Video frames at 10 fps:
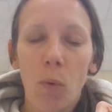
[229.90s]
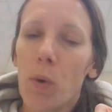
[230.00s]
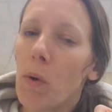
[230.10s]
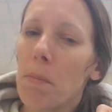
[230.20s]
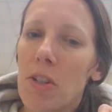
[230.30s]

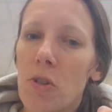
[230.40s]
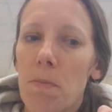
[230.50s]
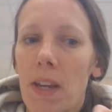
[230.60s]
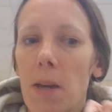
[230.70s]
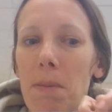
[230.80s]
We won't be too
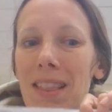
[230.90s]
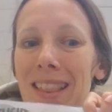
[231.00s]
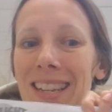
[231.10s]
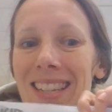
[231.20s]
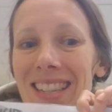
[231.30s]
picky,
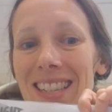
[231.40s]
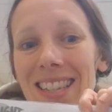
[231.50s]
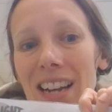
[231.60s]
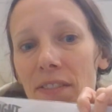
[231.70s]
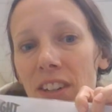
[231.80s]
but this is
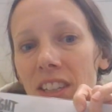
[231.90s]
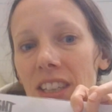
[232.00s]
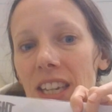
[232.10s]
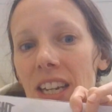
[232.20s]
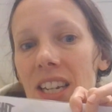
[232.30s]

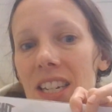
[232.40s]
definitely